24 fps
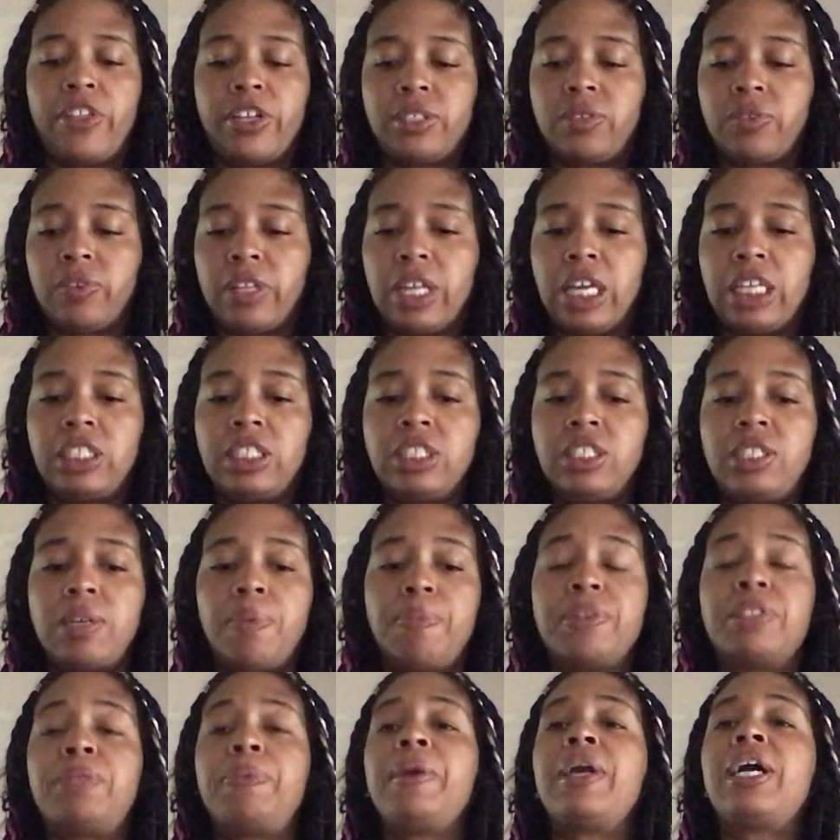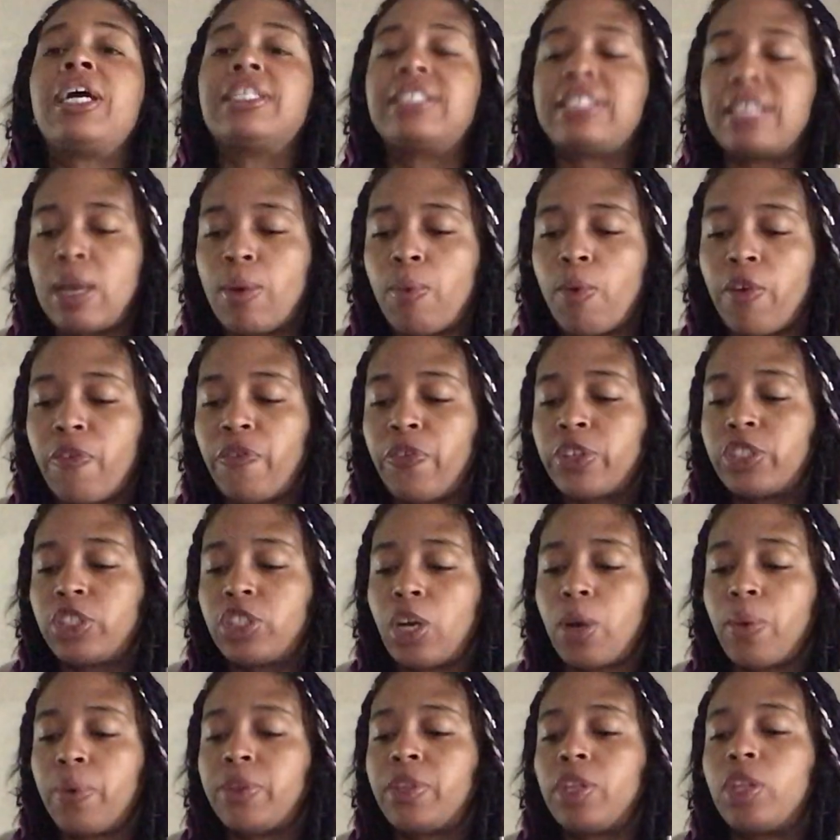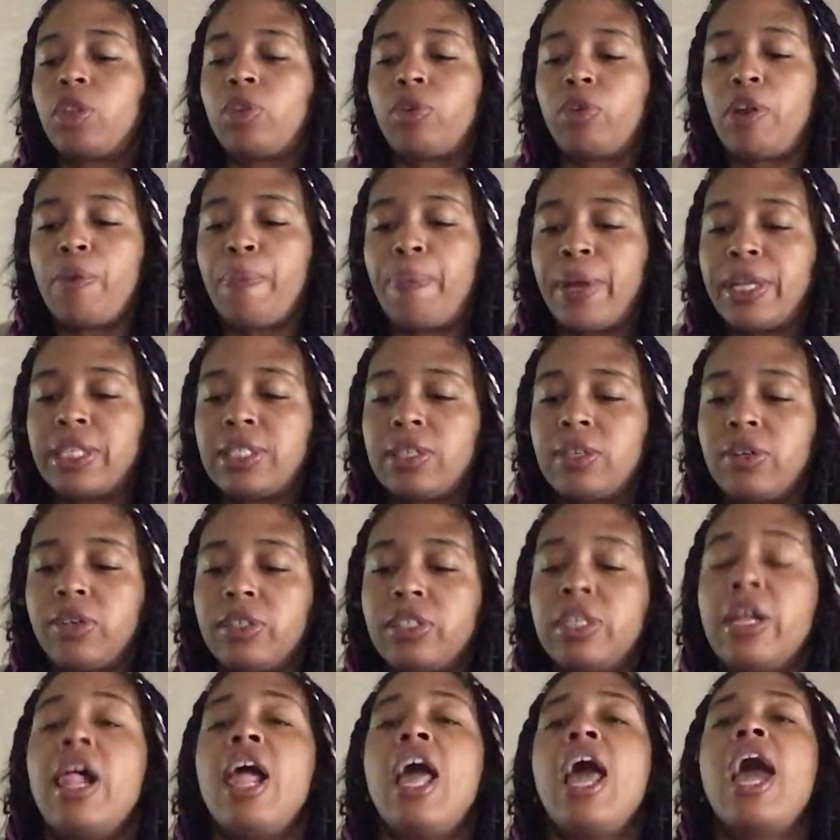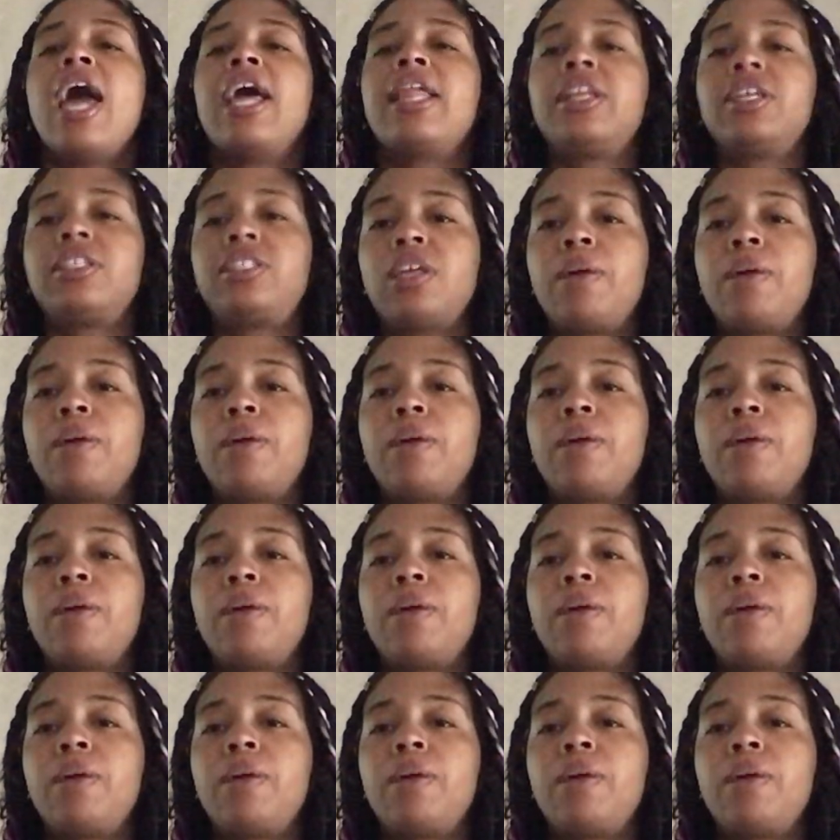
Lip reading: this relationship is because they were for sure with the Three of Pentacles and the